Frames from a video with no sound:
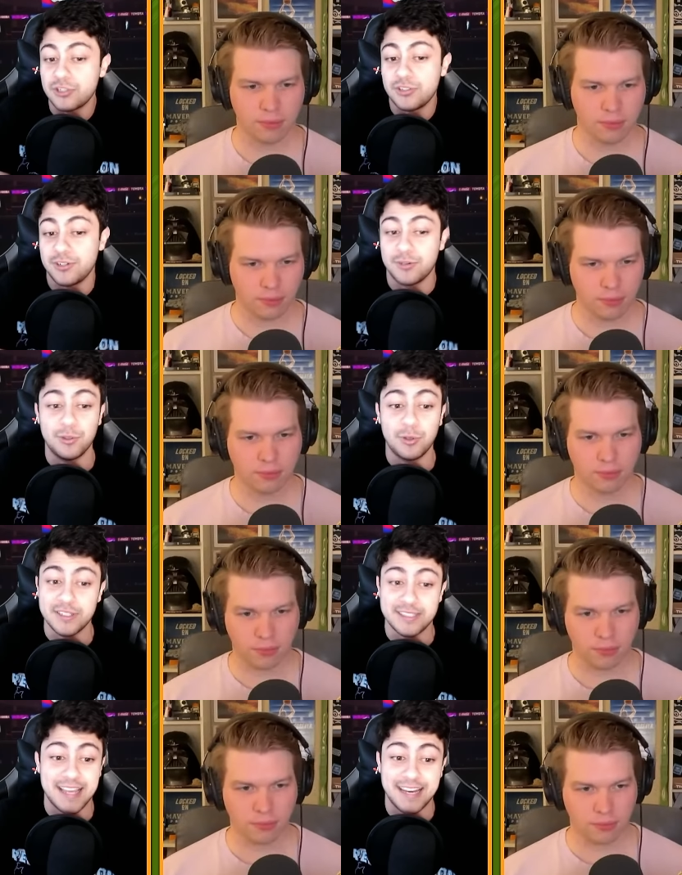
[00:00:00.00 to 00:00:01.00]
Speaker 1: you know,
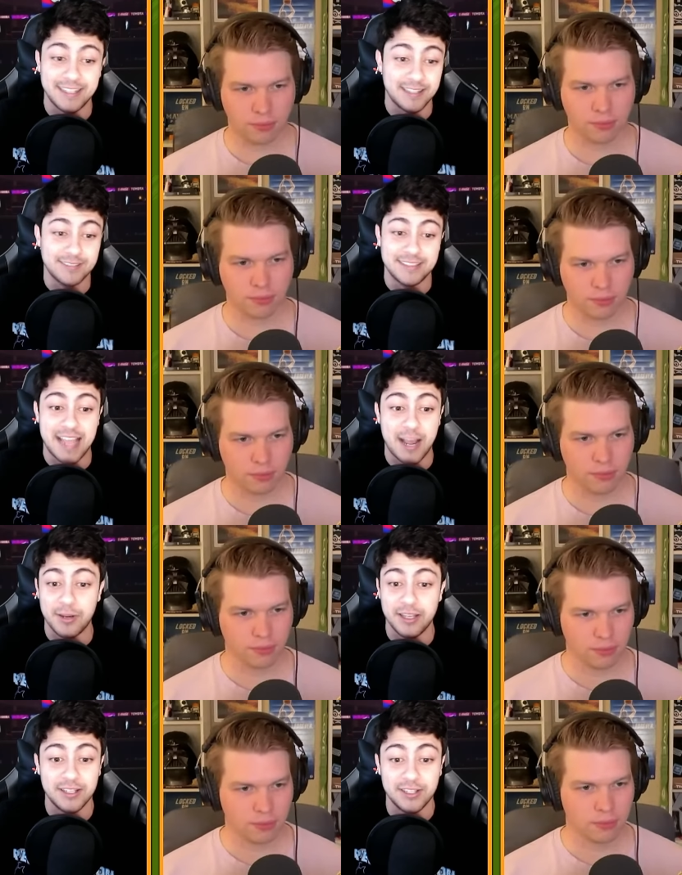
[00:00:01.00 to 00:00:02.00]
Luka's getting
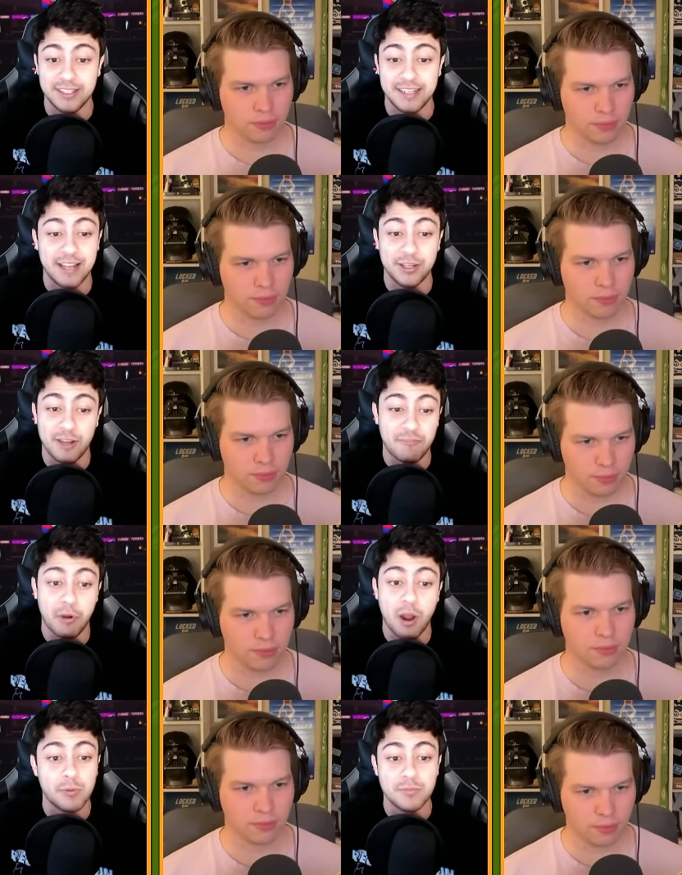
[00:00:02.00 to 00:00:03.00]
downhill and now you have
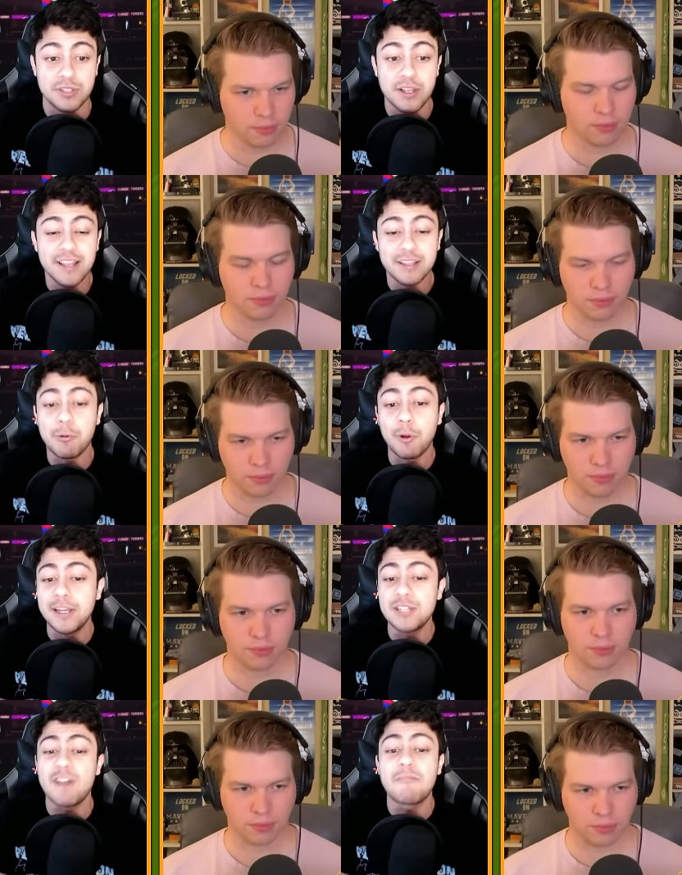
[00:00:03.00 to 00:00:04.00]
problems. The point
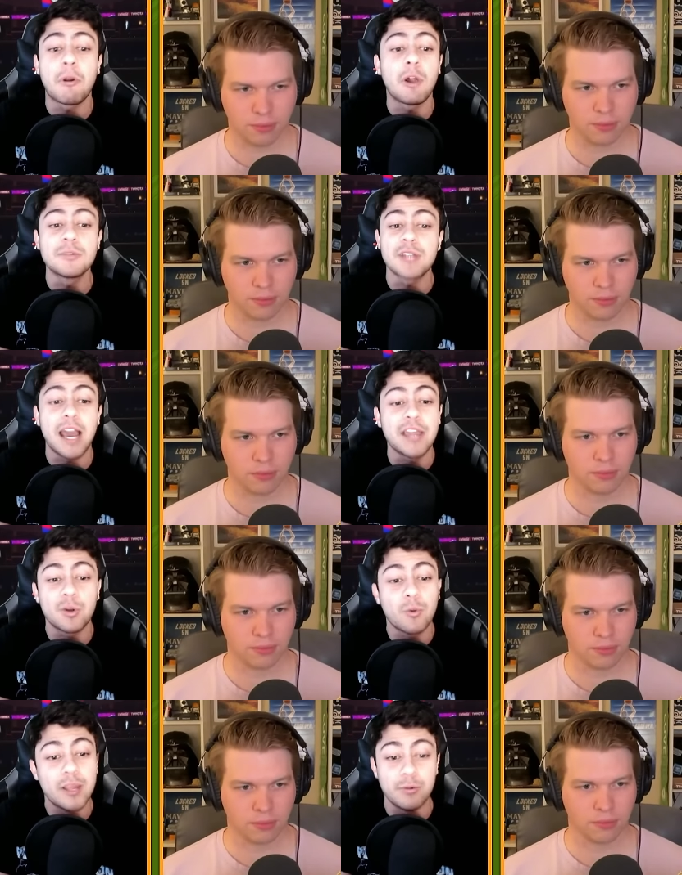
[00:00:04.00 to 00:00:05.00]
is, you have problems either
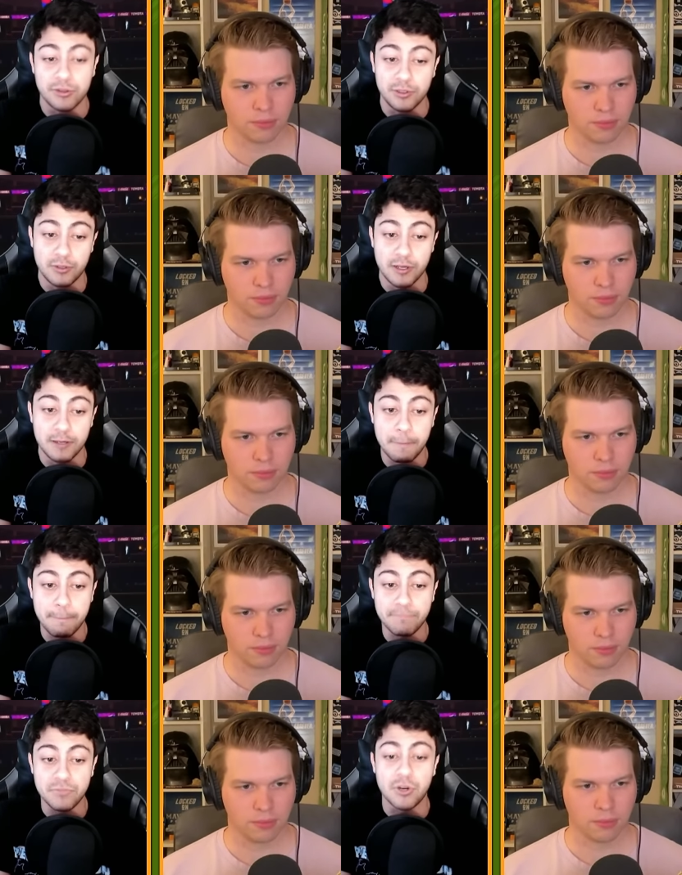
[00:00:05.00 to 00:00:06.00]
way with Luka,
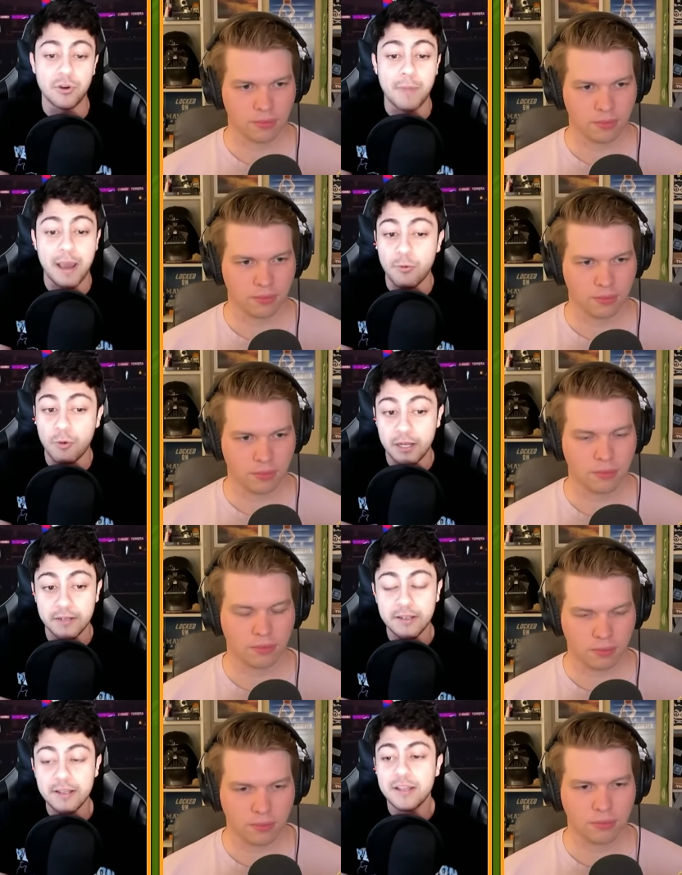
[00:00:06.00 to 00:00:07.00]
you know, no matter what.
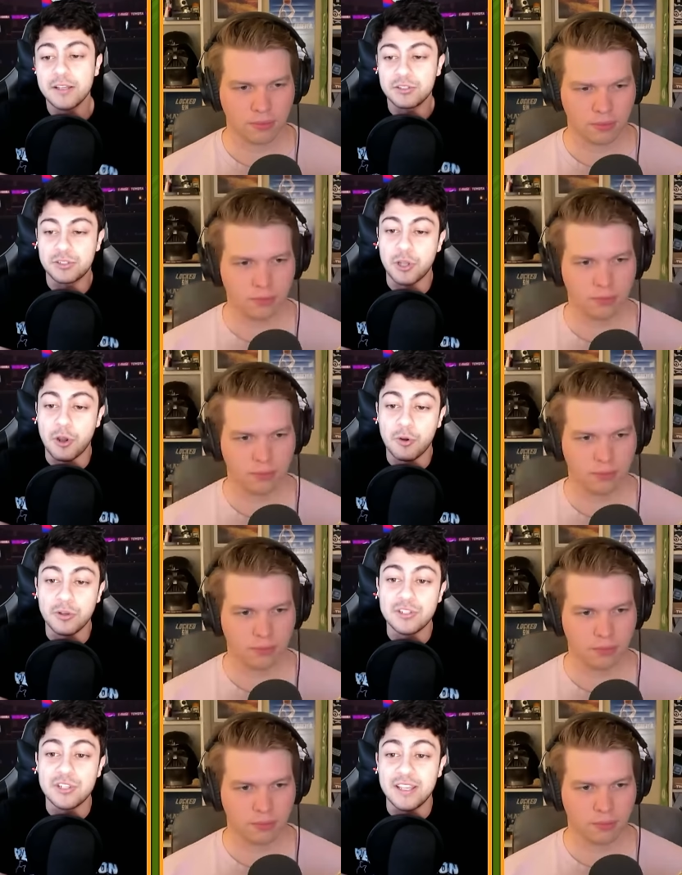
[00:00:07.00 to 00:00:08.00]
So
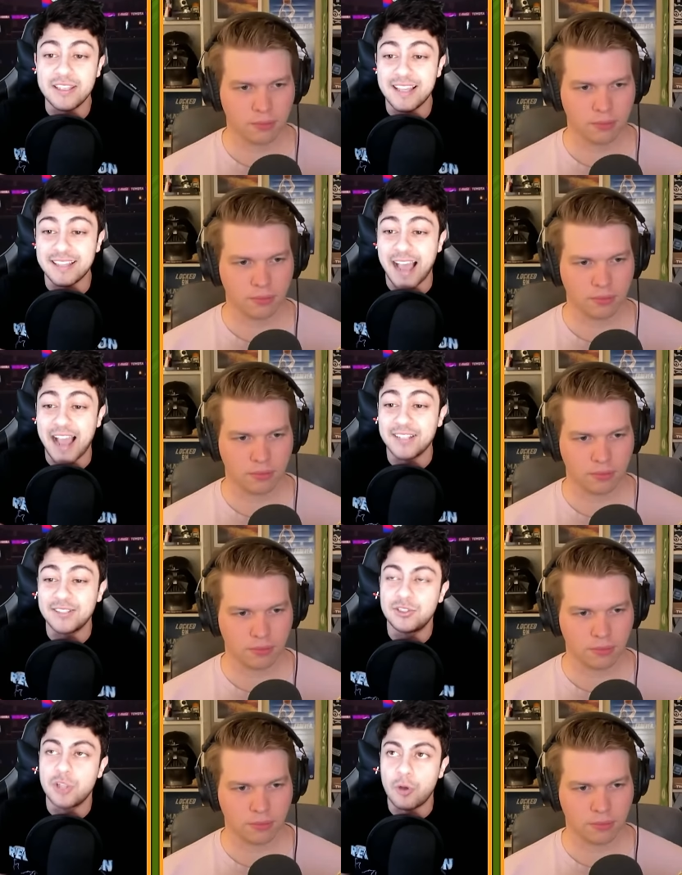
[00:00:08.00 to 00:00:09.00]
I
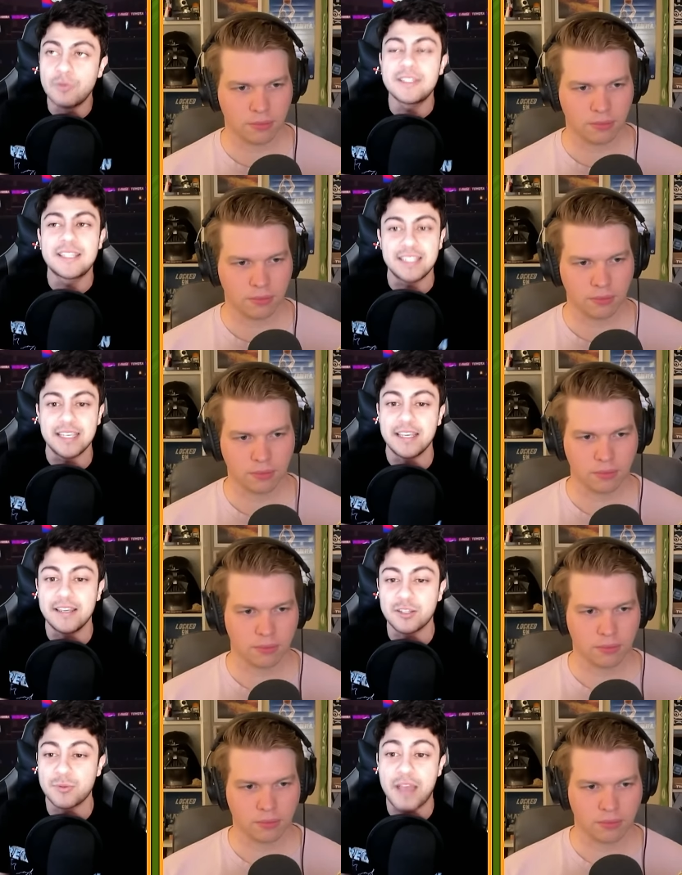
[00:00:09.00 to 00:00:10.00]
don't see,
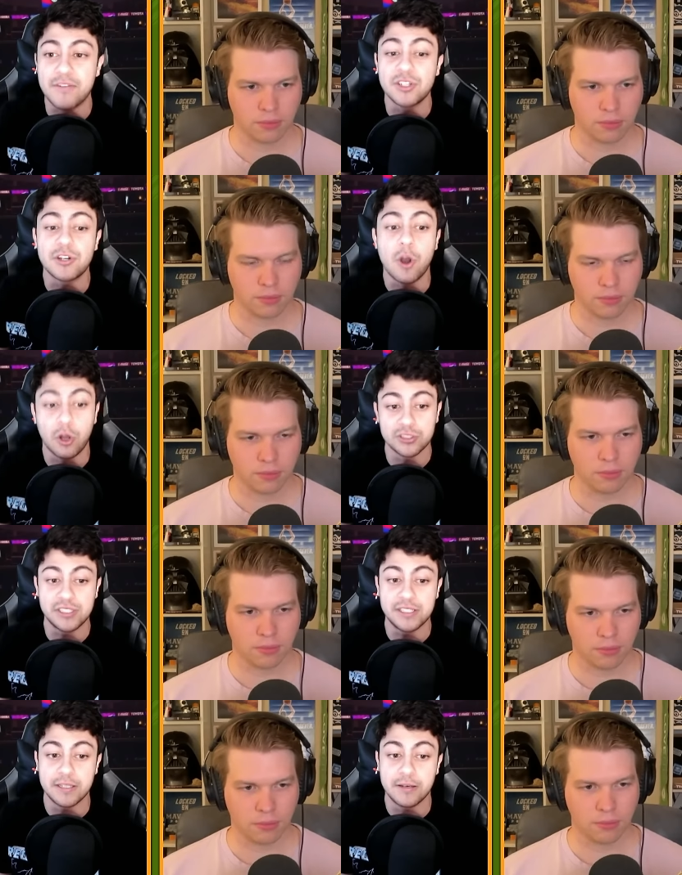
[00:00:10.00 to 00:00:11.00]
because we haven't done it all
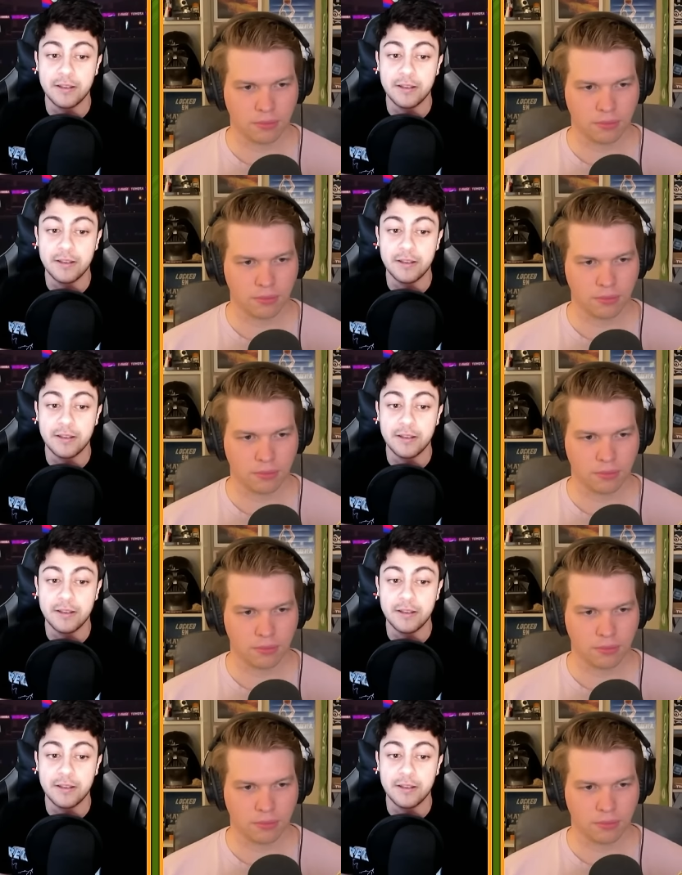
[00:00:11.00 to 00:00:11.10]
season,